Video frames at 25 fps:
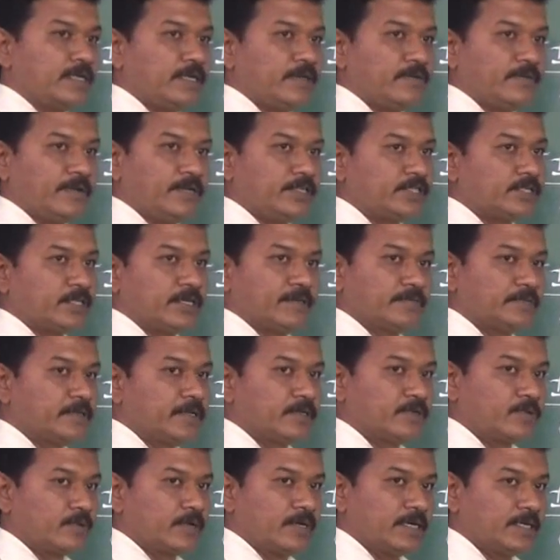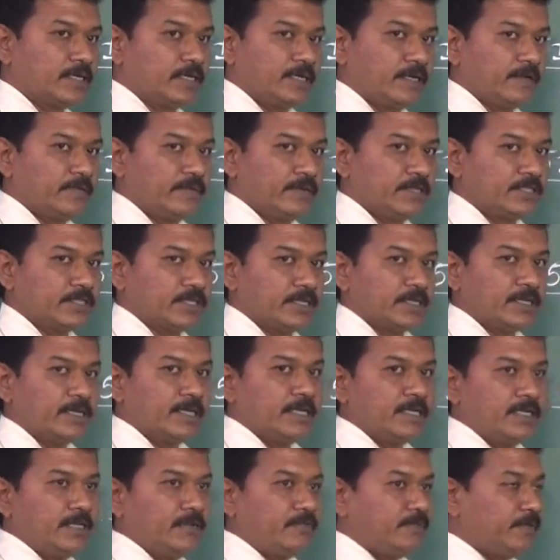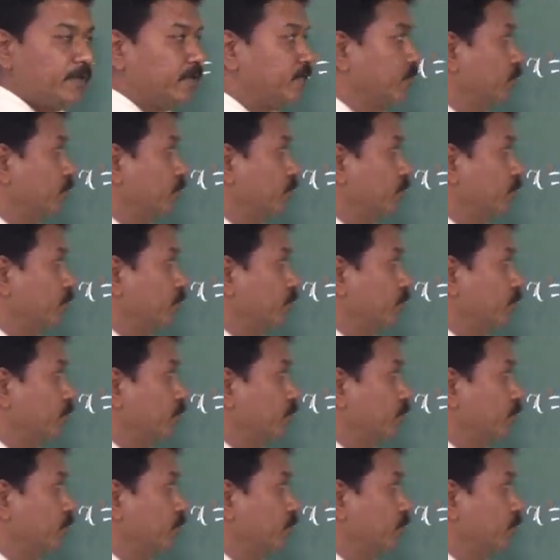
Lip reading: equation, of that quadratic equation. If it